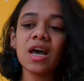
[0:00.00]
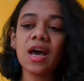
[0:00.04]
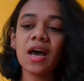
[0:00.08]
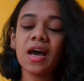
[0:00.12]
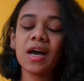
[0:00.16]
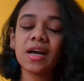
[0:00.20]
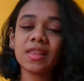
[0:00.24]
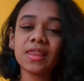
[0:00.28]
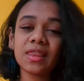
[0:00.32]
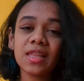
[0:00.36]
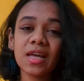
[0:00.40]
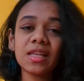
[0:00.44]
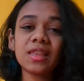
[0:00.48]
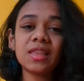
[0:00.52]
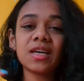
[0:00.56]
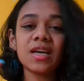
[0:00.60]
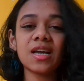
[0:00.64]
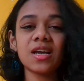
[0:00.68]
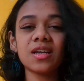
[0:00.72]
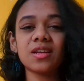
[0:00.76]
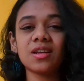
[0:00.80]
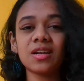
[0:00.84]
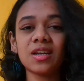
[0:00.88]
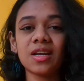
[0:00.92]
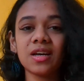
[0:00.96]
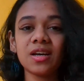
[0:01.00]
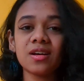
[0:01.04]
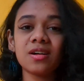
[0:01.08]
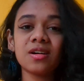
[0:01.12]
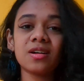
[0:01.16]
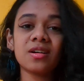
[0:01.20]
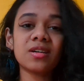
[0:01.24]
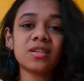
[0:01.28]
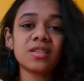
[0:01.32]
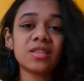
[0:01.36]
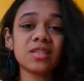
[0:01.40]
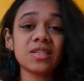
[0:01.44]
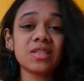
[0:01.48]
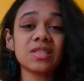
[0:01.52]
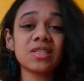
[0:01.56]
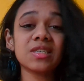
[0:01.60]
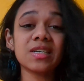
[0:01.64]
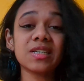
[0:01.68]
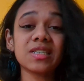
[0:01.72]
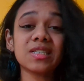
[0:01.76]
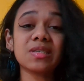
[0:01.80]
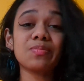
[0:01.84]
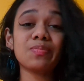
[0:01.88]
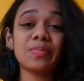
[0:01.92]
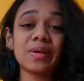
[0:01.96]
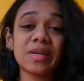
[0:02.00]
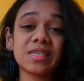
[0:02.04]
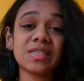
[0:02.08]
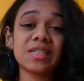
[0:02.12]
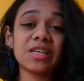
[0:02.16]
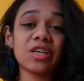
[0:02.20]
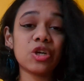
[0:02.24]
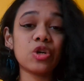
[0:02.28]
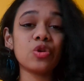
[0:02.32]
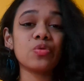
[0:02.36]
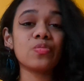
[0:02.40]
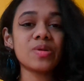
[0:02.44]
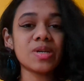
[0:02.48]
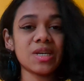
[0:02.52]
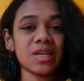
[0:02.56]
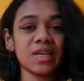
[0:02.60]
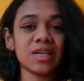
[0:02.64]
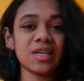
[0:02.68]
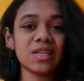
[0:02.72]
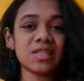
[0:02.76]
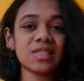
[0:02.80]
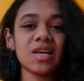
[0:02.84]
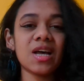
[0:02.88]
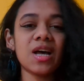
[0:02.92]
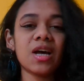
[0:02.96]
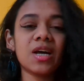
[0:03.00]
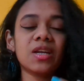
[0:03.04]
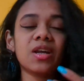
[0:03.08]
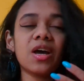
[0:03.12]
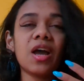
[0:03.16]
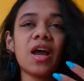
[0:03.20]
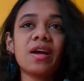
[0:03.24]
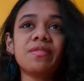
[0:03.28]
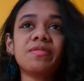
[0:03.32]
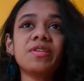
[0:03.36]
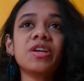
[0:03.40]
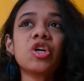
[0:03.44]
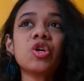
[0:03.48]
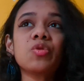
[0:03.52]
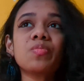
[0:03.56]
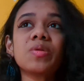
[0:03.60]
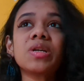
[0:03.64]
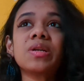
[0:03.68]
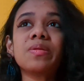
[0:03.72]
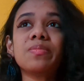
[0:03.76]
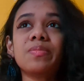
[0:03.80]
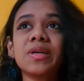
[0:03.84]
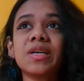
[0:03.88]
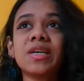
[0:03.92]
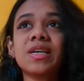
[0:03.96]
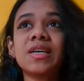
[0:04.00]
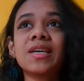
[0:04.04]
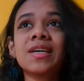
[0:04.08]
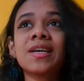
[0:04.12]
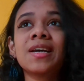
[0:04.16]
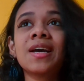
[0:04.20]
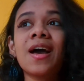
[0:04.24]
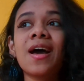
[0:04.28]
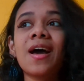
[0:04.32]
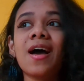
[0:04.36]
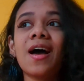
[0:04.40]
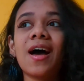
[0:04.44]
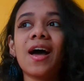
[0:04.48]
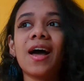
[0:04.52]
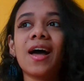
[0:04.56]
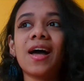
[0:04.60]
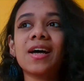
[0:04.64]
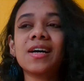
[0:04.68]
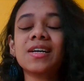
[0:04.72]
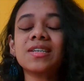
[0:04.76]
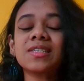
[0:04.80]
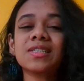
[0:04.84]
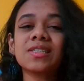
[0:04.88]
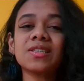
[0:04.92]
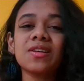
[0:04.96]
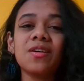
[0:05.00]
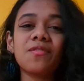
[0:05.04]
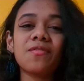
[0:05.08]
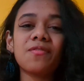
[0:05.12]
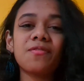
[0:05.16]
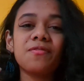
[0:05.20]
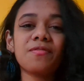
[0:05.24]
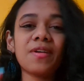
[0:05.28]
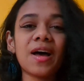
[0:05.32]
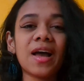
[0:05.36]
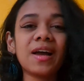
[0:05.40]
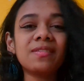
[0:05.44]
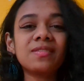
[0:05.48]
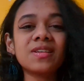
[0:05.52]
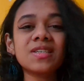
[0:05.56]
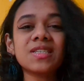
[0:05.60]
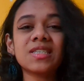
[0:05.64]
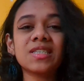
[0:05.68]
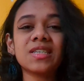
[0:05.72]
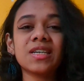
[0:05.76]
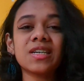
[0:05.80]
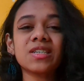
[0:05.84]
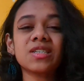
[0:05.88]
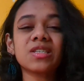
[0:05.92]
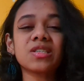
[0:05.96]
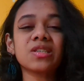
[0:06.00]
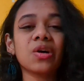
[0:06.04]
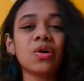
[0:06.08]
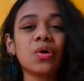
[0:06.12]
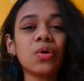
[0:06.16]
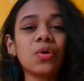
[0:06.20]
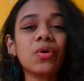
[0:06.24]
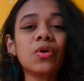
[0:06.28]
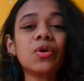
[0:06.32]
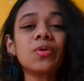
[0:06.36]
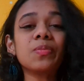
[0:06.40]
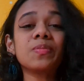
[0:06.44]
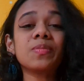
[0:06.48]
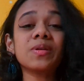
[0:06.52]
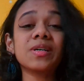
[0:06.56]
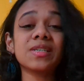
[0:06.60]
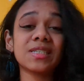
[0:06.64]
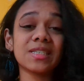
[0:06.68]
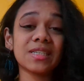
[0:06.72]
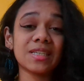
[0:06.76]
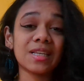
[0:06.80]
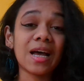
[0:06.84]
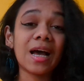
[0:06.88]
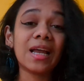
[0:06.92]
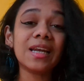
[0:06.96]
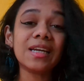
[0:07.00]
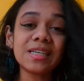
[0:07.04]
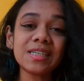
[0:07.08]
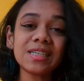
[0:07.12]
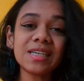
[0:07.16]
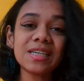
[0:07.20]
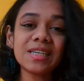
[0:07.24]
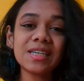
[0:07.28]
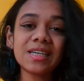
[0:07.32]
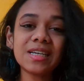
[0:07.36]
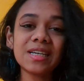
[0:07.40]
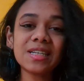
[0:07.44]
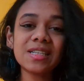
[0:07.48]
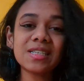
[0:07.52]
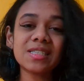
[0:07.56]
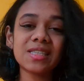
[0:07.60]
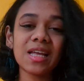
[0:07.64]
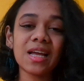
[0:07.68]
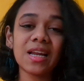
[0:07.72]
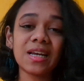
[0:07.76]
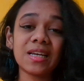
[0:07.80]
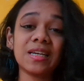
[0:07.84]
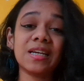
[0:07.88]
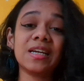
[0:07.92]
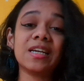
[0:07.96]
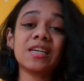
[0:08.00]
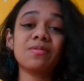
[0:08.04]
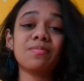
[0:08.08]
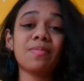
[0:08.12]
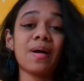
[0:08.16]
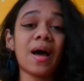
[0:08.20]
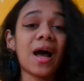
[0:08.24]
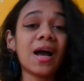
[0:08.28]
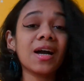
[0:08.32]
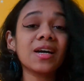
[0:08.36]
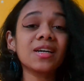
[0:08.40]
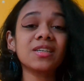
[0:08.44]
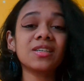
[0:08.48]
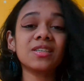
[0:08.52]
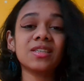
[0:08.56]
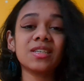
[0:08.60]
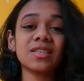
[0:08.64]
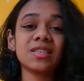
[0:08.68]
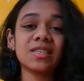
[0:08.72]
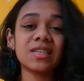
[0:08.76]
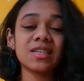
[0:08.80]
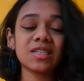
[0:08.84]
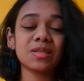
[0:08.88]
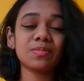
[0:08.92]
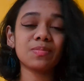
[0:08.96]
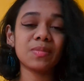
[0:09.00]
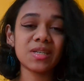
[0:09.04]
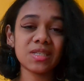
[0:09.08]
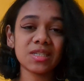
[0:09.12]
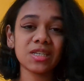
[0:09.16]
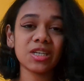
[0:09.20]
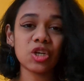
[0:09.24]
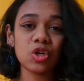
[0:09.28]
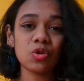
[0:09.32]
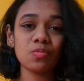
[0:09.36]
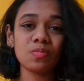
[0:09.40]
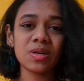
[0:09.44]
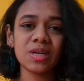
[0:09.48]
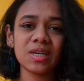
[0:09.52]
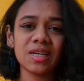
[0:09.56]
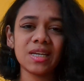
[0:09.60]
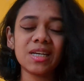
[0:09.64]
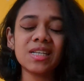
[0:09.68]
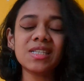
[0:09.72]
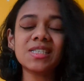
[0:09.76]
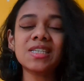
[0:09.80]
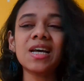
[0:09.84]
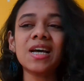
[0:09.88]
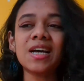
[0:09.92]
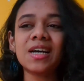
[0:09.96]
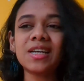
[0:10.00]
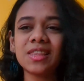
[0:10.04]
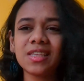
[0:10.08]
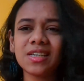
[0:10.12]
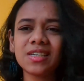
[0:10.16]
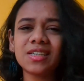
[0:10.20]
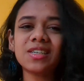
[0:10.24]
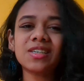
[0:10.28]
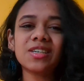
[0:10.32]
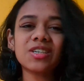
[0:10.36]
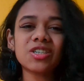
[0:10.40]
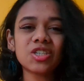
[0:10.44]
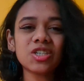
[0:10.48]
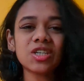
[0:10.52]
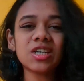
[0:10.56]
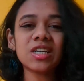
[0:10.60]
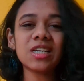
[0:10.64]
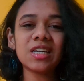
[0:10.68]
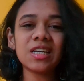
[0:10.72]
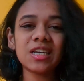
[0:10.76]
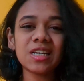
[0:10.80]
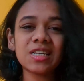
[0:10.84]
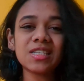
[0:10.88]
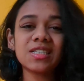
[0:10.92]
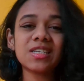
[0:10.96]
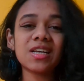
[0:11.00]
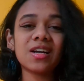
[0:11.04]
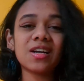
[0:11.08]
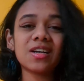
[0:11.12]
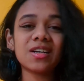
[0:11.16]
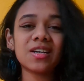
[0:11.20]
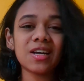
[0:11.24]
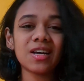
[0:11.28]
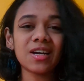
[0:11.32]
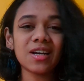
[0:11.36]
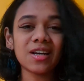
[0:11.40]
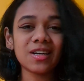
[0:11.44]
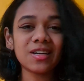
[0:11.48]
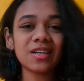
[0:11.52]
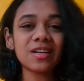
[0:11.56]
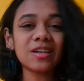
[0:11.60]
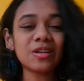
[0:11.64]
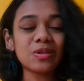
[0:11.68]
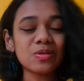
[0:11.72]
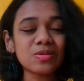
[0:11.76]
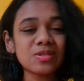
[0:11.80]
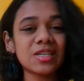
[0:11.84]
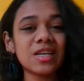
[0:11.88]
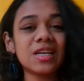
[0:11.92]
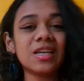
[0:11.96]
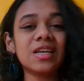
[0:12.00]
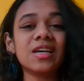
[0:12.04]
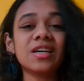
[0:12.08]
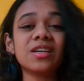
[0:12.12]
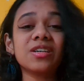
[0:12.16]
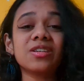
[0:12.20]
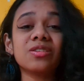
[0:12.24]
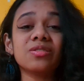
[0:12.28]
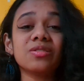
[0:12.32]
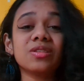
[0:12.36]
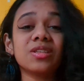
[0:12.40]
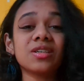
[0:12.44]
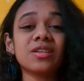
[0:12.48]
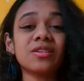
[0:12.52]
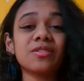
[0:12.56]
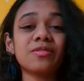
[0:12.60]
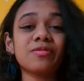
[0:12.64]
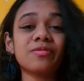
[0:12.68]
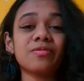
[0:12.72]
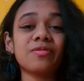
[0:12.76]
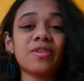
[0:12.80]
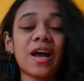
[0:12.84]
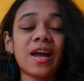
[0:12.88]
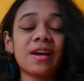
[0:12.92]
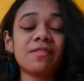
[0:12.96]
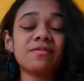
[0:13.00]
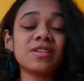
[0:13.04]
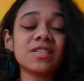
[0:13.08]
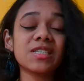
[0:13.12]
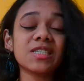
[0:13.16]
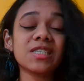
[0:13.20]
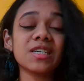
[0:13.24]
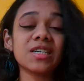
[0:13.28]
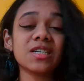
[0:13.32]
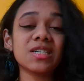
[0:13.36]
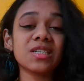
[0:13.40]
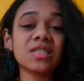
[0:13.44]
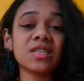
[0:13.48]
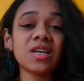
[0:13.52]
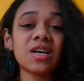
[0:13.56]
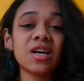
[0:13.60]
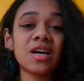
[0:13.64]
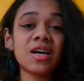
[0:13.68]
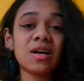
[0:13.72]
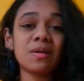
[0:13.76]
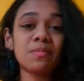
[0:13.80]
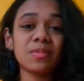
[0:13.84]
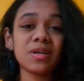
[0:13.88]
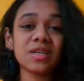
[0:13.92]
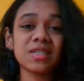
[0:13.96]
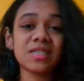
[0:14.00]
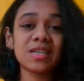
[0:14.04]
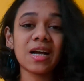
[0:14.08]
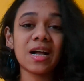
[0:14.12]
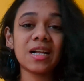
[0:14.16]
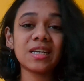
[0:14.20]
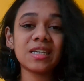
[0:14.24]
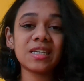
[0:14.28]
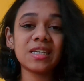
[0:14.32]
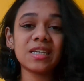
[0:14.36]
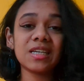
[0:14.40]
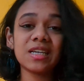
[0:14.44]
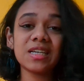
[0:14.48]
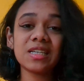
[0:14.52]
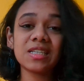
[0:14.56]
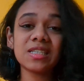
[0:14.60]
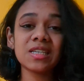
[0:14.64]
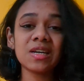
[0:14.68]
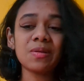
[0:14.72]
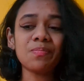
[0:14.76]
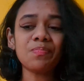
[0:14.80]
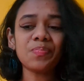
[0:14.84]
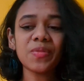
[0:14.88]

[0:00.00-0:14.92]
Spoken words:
And then the inner layer, the six basic human needs. Now, every human being has 5 to 6 core personality needs that lead back to the six basic human needs. The tertiary needs are closely linked to the 5 to 6 personality needs